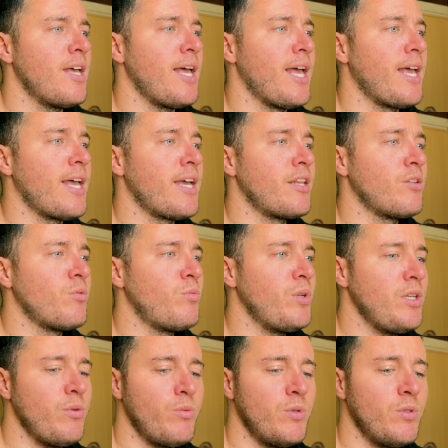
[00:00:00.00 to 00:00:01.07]
and
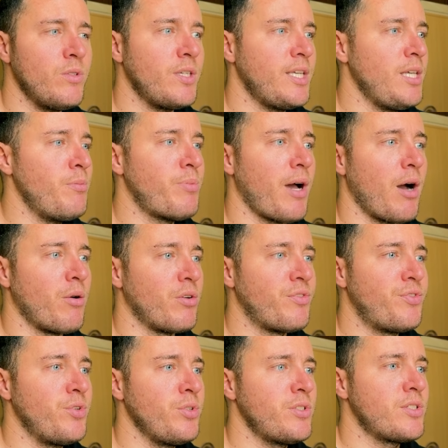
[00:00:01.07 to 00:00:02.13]
we will keep our
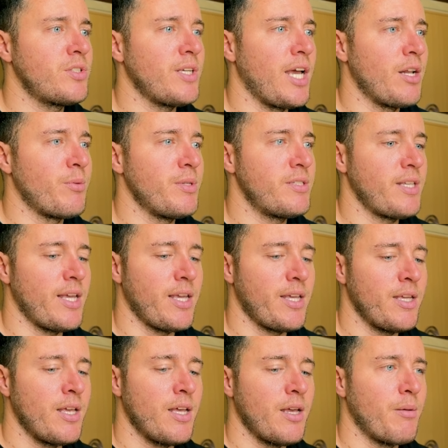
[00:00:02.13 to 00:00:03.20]
fruits, and we
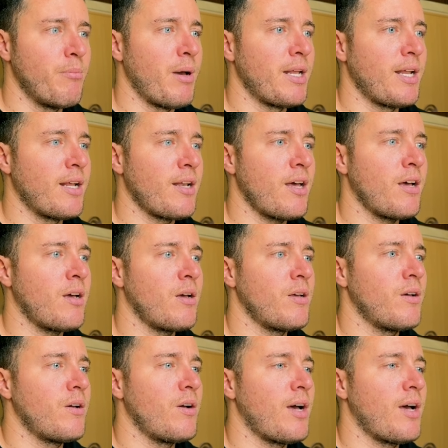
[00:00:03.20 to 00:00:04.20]
say banana,